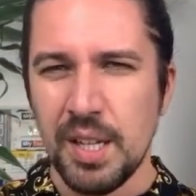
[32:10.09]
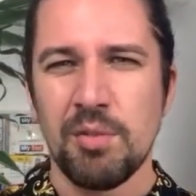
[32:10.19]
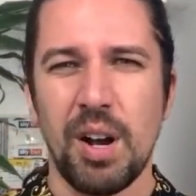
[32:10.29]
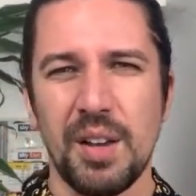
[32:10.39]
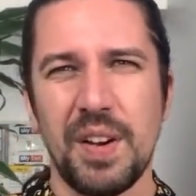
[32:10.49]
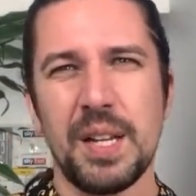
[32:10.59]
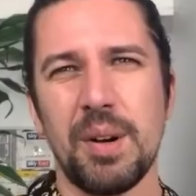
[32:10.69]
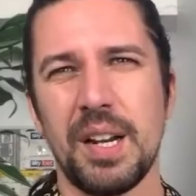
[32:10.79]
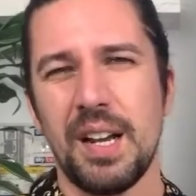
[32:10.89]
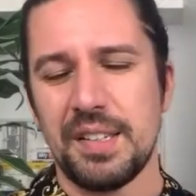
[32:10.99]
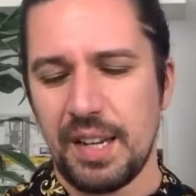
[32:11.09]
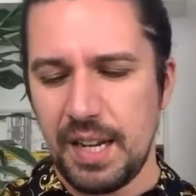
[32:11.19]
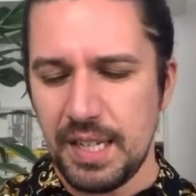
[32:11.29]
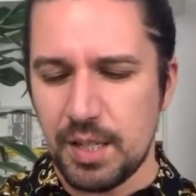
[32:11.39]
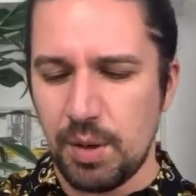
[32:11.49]
Right, if anyone has
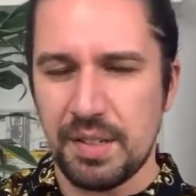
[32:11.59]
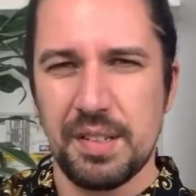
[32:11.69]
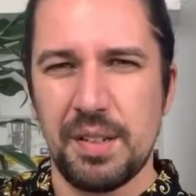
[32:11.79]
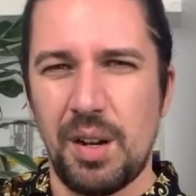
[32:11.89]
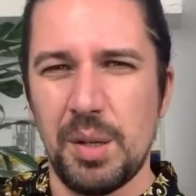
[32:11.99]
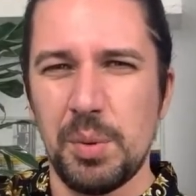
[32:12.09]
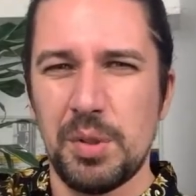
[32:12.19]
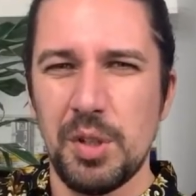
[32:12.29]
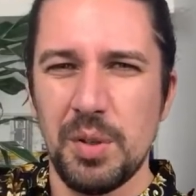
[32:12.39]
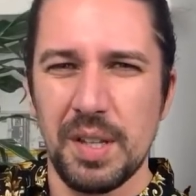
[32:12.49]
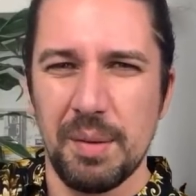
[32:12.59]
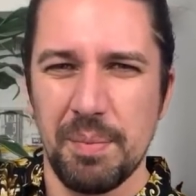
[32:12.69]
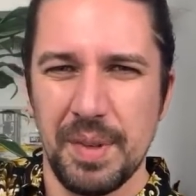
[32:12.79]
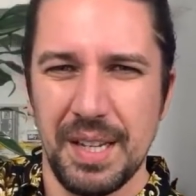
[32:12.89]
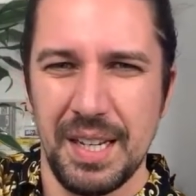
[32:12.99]
any questions, I will do
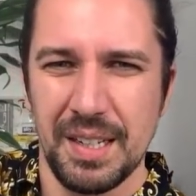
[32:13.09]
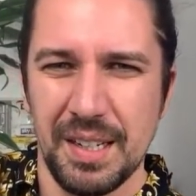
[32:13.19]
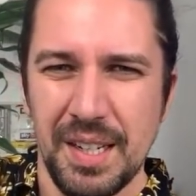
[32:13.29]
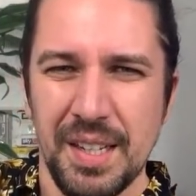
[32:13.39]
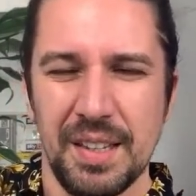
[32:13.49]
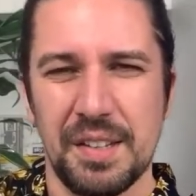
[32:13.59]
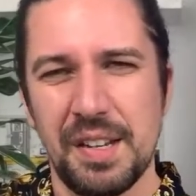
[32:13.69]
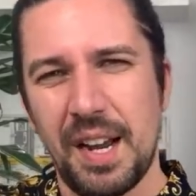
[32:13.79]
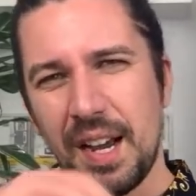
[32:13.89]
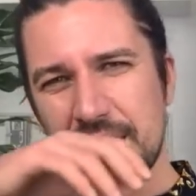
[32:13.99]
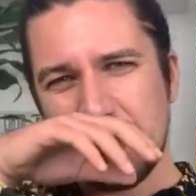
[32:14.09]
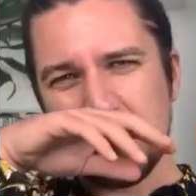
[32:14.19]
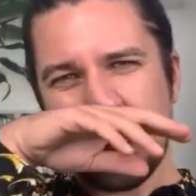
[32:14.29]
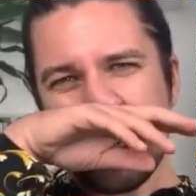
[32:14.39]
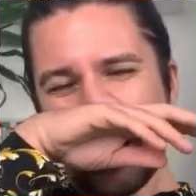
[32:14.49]
them in the chat. As I
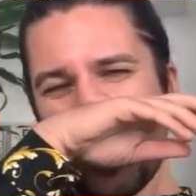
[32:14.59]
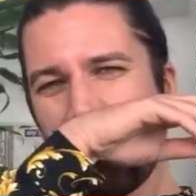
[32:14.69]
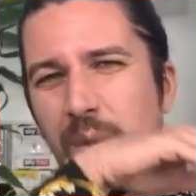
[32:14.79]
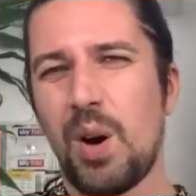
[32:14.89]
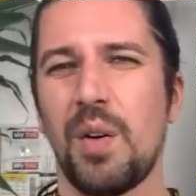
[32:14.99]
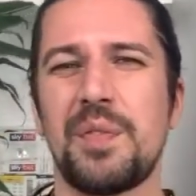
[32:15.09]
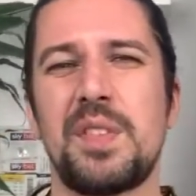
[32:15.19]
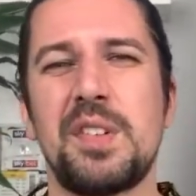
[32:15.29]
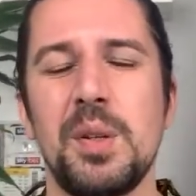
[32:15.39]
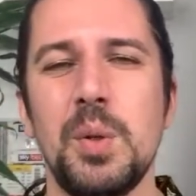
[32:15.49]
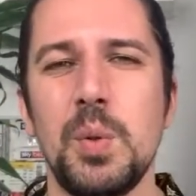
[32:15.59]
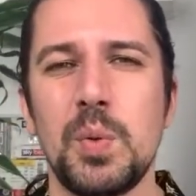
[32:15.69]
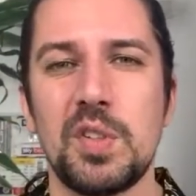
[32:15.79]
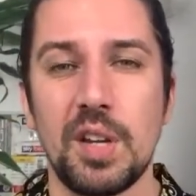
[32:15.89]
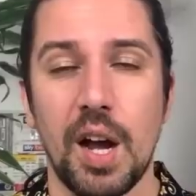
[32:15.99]
say, I'm off to
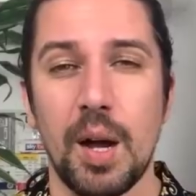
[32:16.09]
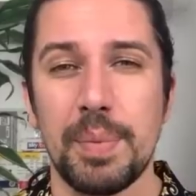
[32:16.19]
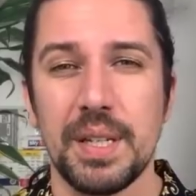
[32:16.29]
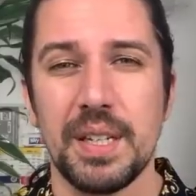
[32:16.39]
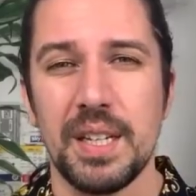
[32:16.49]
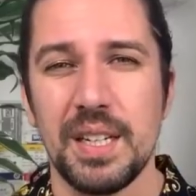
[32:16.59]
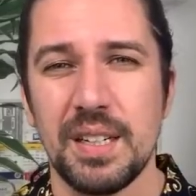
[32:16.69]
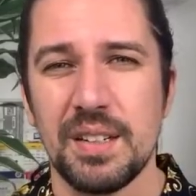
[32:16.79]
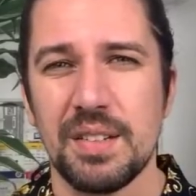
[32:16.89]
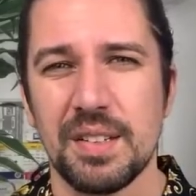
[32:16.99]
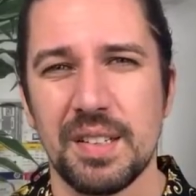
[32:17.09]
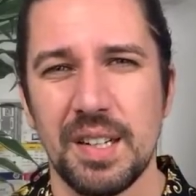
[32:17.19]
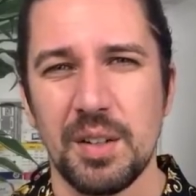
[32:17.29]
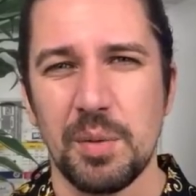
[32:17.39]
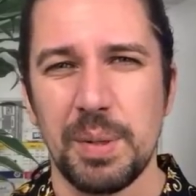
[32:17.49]
Derby in just a
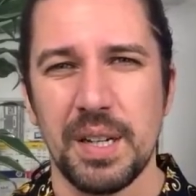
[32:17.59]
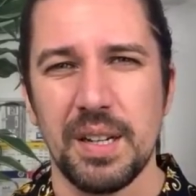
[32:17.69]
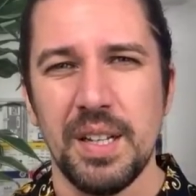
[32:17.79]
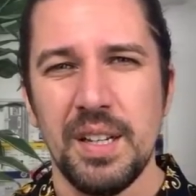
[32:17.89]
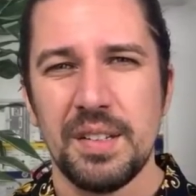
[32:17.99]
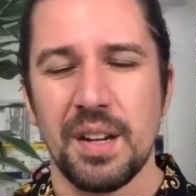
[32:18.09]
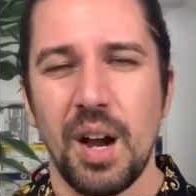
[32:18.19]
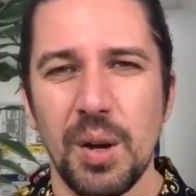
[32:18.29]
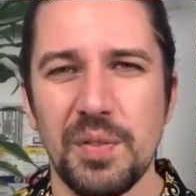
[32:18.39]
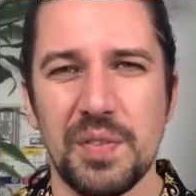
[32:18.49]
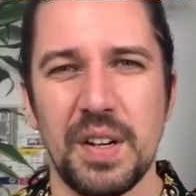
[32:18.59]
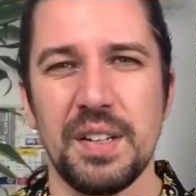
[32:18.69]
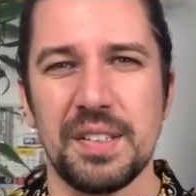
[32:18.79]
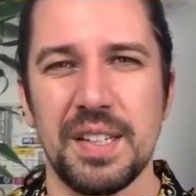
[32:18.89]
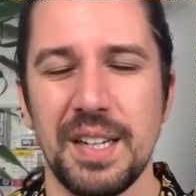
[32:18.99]
little bit to hopefully
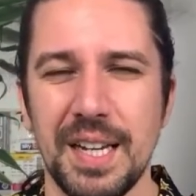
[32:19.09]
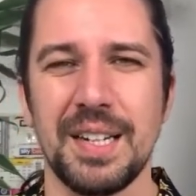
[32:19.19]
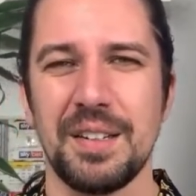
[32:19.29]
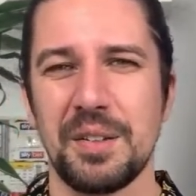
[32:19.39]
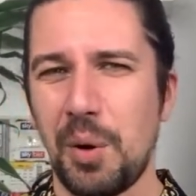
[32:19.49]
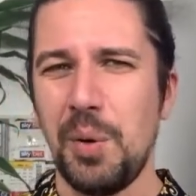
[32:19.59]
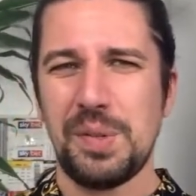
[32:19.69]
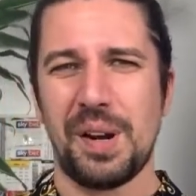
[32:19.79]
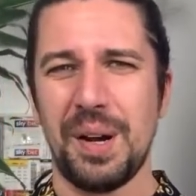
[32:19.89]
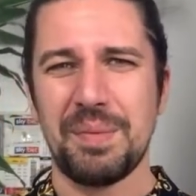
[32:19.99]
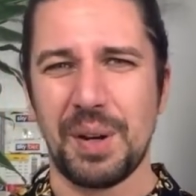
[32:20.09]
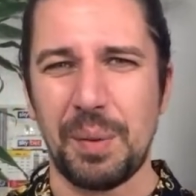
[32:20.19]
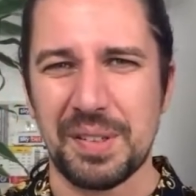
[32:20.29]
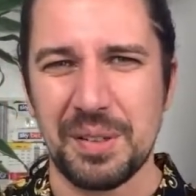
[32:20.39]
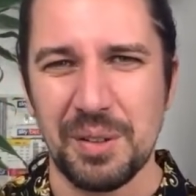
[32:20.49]
see England's all-time
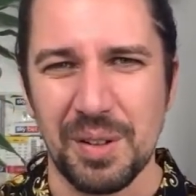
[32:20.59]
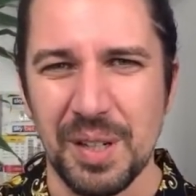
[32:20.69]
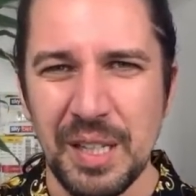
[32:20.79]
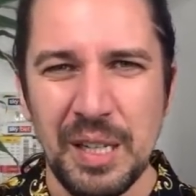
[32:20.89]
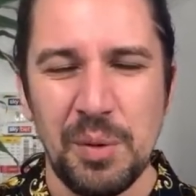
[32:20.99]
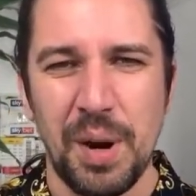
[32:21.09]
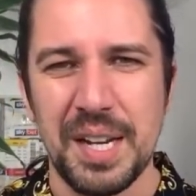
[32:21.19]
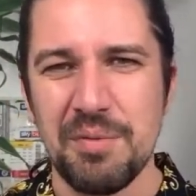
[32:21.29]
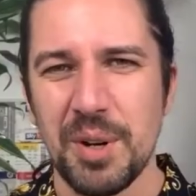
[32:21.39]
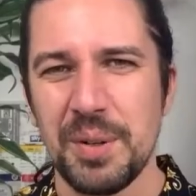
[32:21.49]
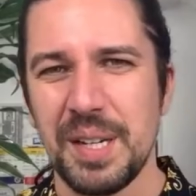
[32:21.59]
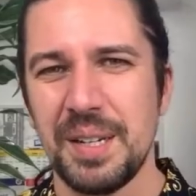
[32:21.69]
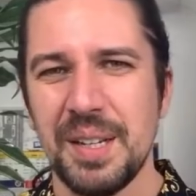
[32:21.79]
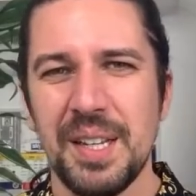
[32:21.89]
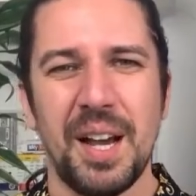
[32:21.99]
top scorer, Wayne
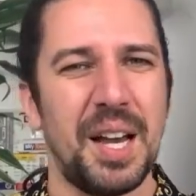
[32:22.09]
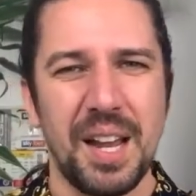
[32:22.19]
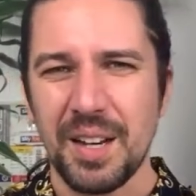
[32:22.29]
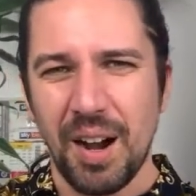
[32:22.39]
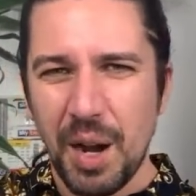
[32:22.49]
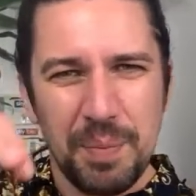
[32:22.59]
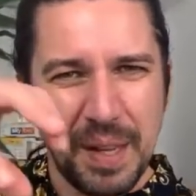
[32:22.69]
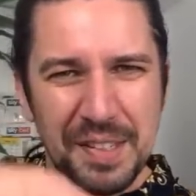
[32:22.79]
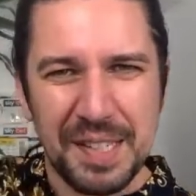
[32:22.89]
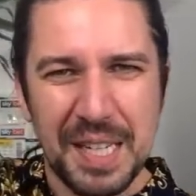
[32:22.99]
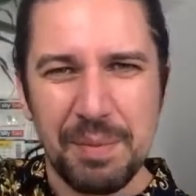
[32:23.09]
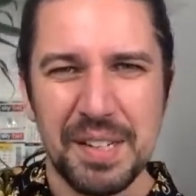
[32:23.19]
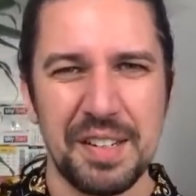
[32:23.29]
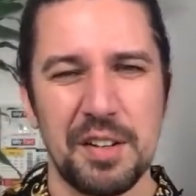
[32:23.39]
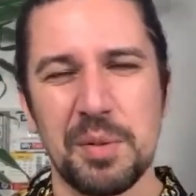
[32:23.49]
Rooney, and I hope they stick him in
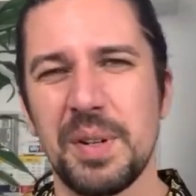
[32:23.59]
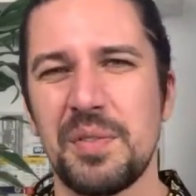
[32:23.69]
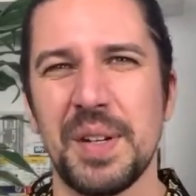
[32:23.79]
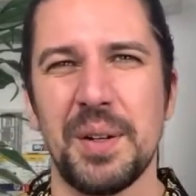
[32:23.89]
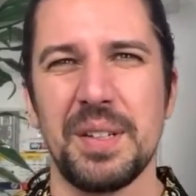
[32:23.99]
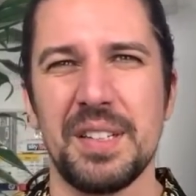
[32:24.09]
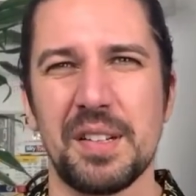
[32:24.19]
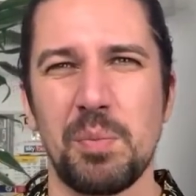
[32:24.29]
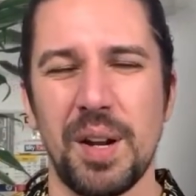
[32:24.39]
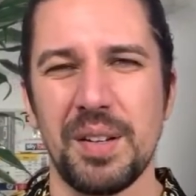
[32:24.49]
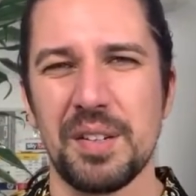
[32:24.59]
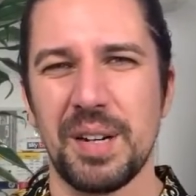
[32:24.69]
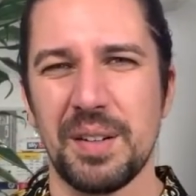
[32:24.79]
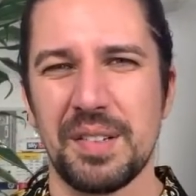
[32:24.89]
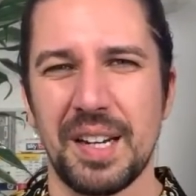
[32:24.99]
central midfield and he just wanders
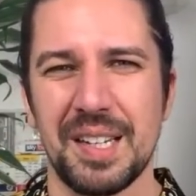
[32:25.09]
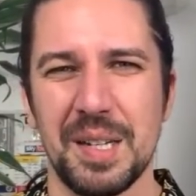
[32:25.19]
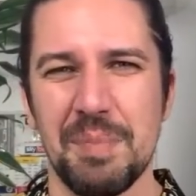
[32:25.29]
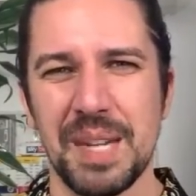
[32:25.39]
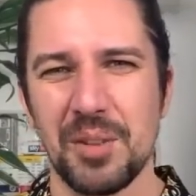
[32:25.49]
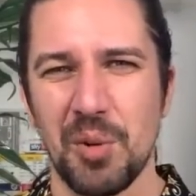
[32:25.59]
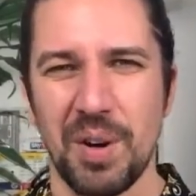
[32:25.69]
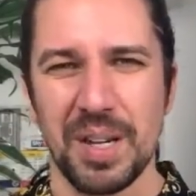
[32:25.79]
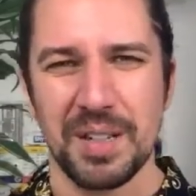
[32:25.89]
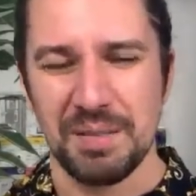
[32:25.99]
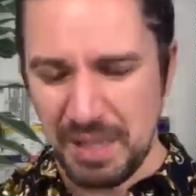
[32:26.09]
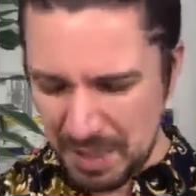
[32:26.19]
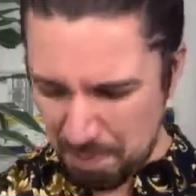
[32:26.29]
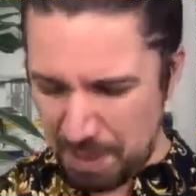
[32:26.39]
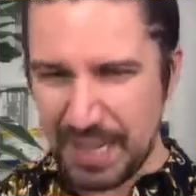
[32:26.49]
around taking the mick, not running and
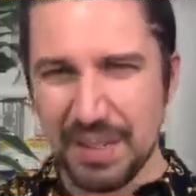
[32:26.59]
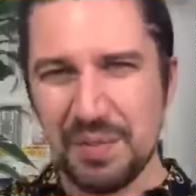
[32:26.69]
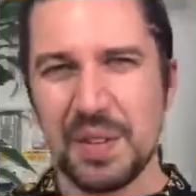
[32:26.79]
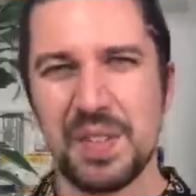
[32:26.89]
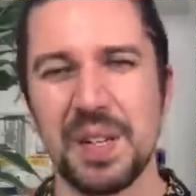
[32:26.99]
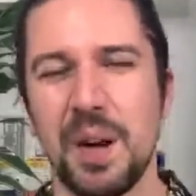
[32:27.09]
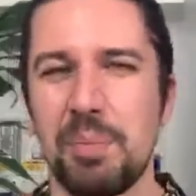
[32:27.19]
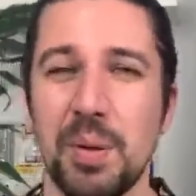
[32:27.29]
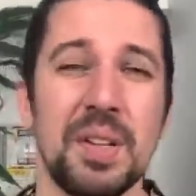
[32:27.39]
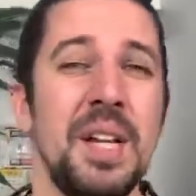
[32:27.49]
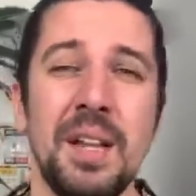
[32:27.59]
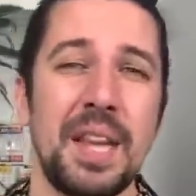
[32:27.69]
pinging 50-yard balls.